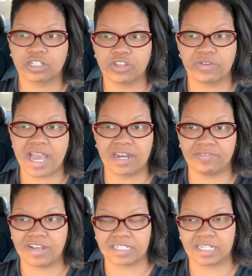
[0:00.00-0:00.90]
So you can't
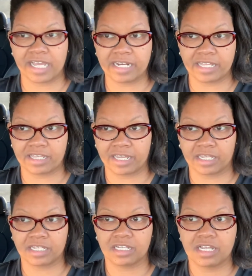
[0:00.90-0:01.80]
invest in
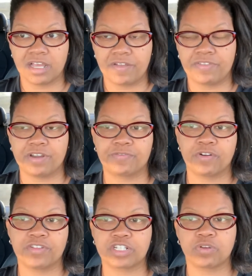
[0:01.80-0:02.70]
anything.
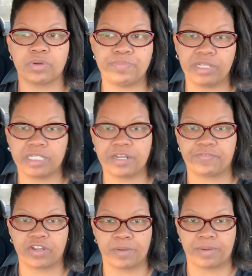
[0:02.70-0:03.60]
Therefore, there's no ability
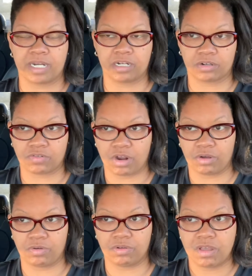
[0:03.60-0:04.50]
for your money to
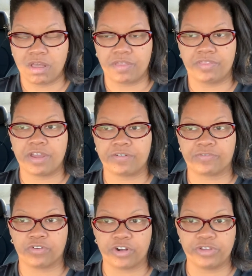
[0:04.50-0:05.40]
grow.
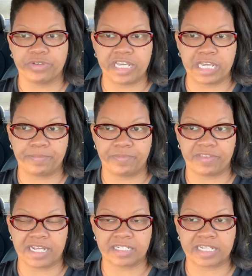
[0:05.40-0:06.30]
Therefore, you keep
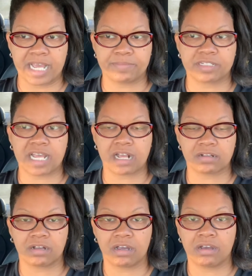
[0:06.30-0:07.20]
that same
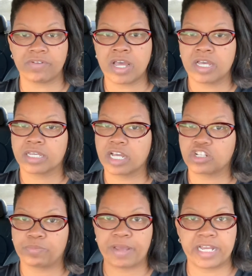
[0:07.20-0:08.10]
cycle of
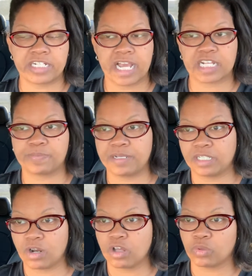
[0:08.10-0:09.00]
get your paycheck,
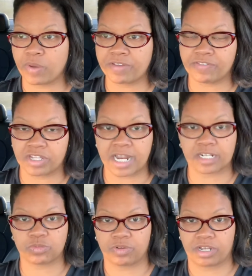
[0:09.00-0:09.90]
spend it all, and wait for the
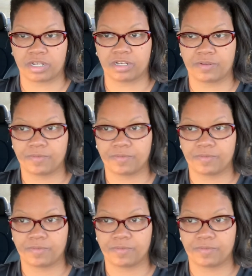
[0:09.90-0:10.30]
next one.